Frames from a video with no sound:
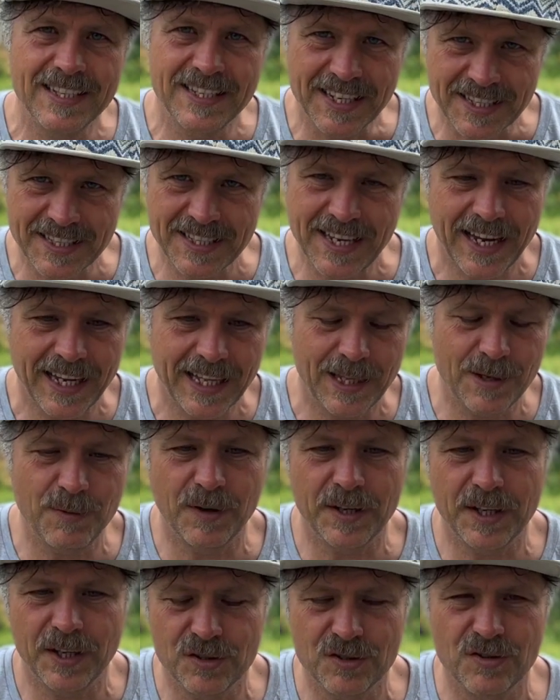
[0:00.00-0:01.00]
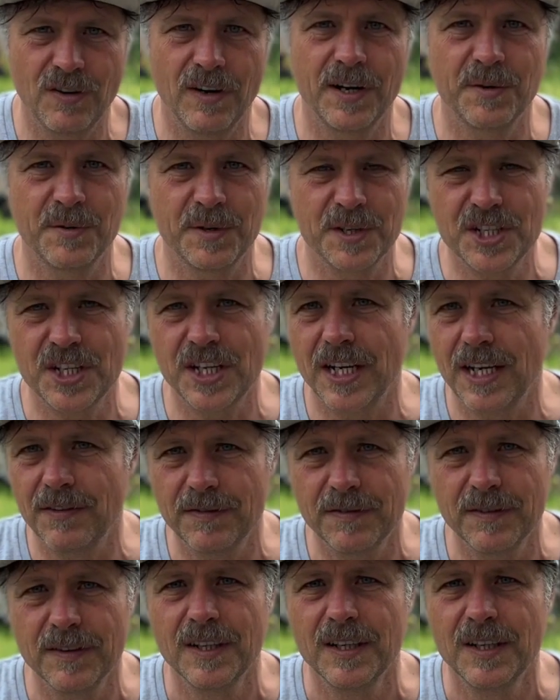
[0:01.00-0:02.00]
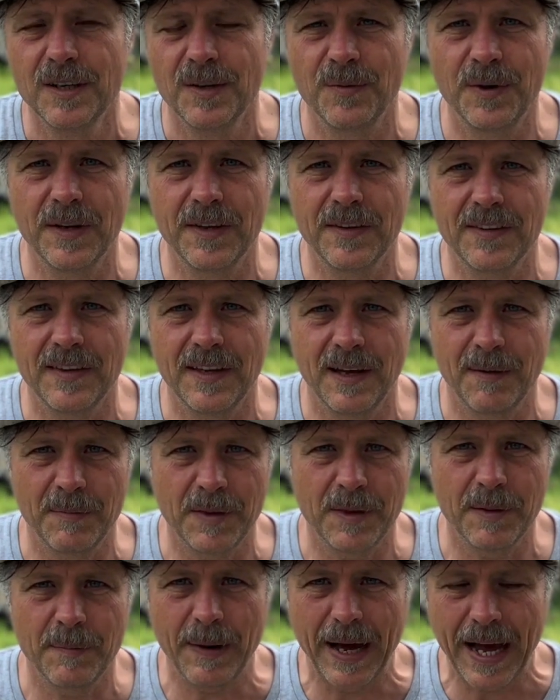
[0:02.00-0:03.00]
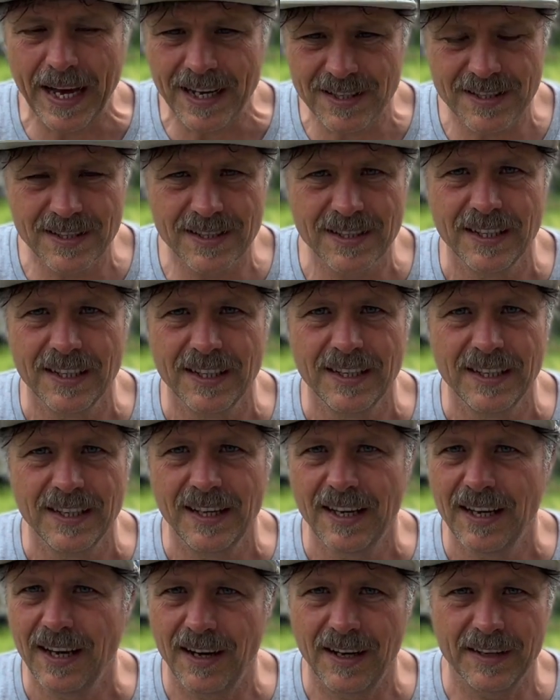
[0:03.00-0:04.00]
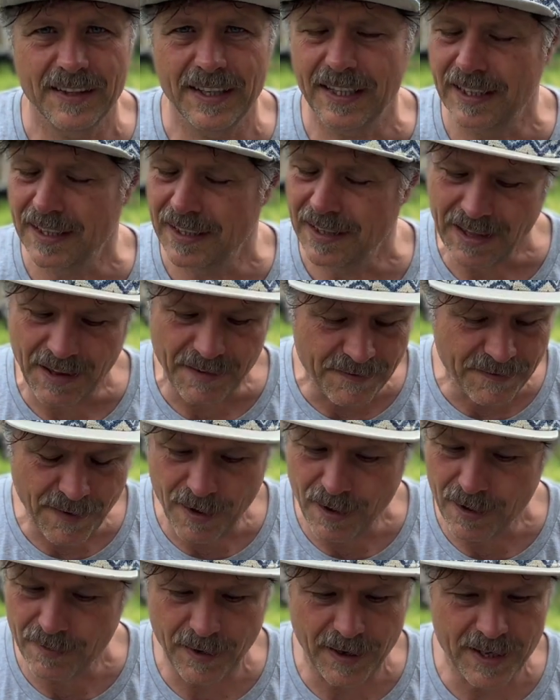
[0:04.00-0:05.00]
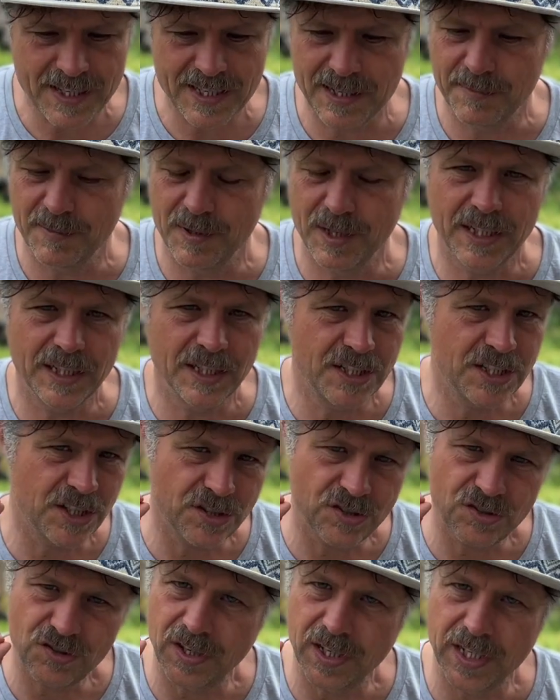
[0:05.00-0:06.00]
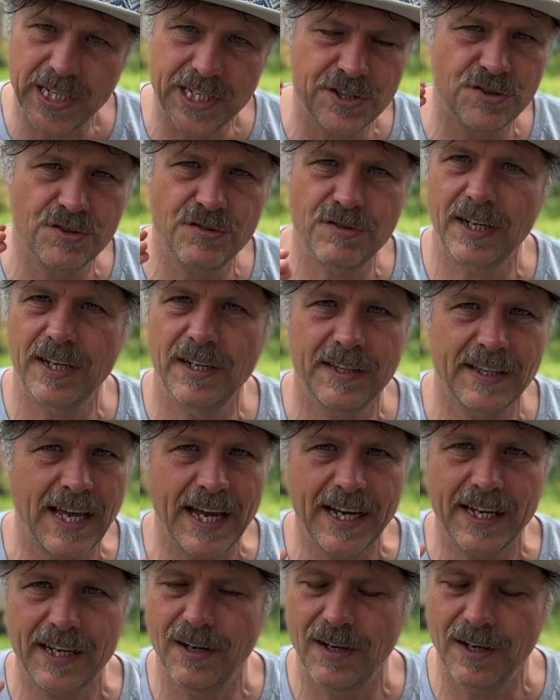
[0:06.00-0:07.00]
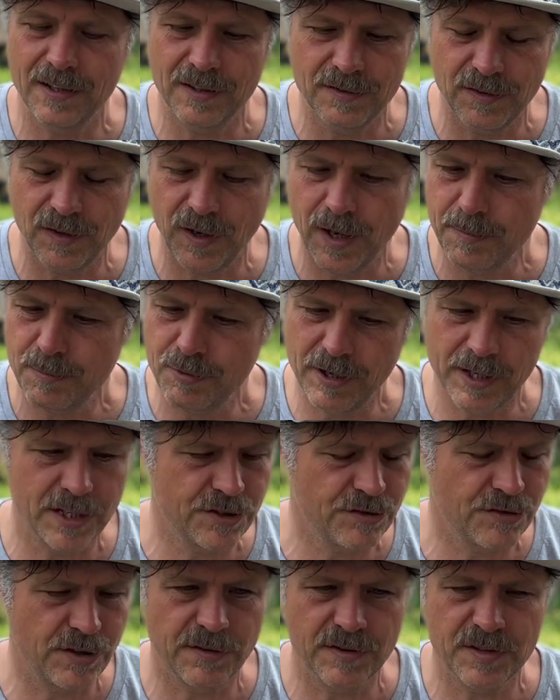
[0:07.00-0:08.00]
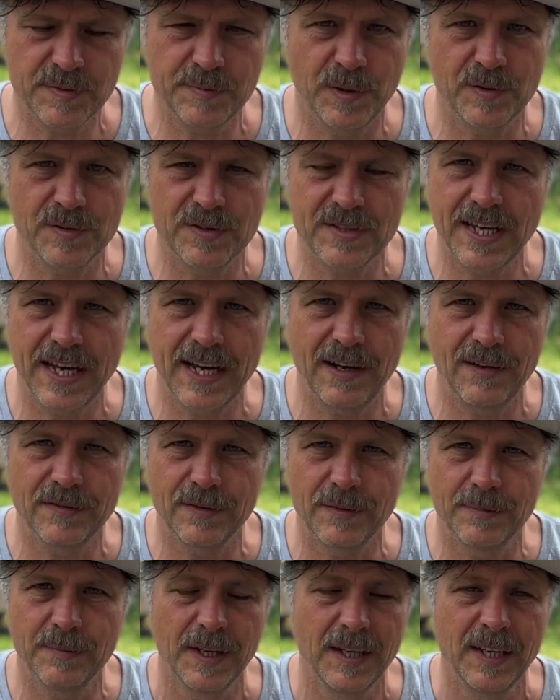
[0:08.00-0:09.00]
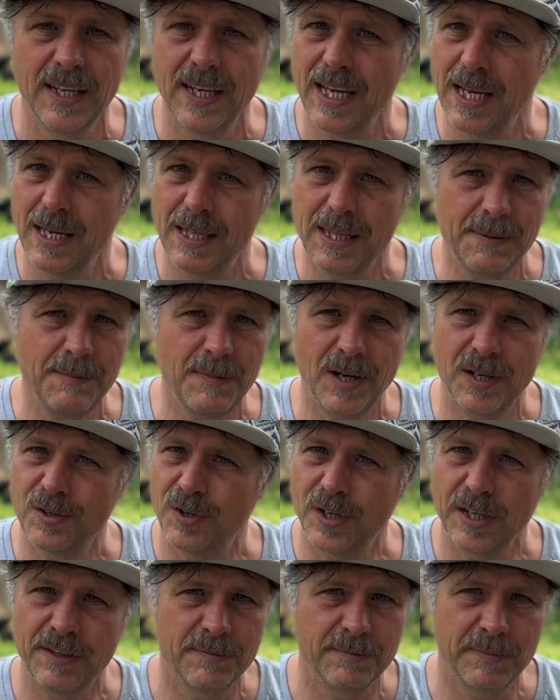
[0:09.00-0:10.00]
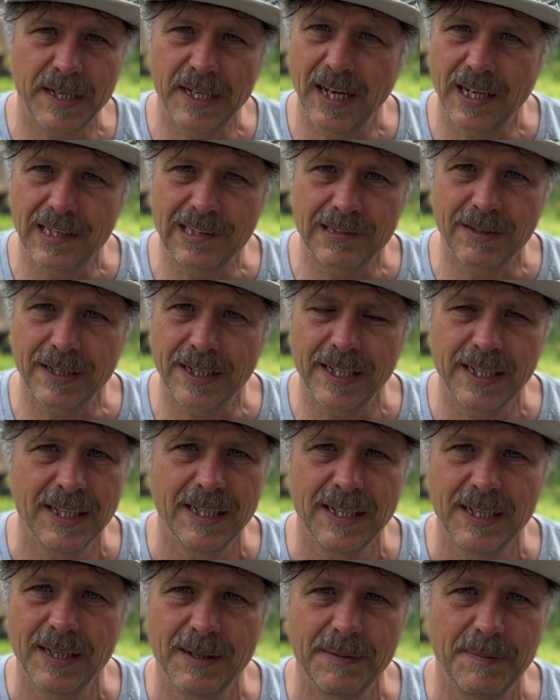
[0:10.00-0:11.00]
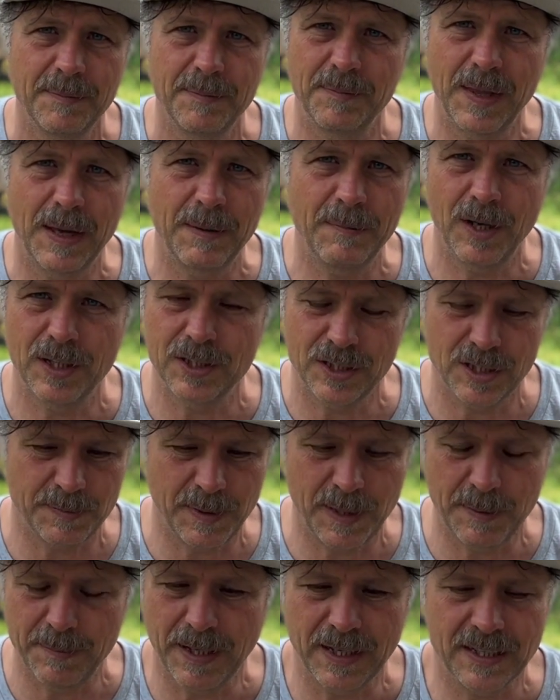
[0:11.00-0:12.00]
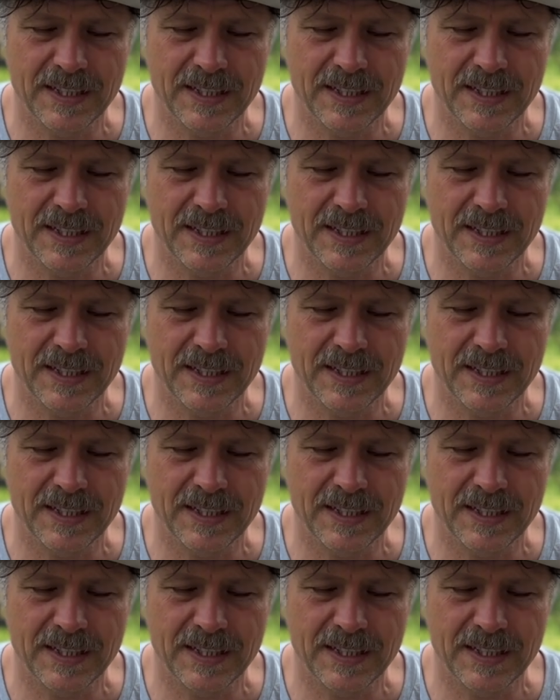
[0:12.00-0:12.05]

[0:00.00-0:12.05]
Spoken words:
exactly what you're trying to achieve with the bass. I think they're very, very similar. You're just trying to trigger that kind of like predatory response out of them. They might not even be hungry. They might just be being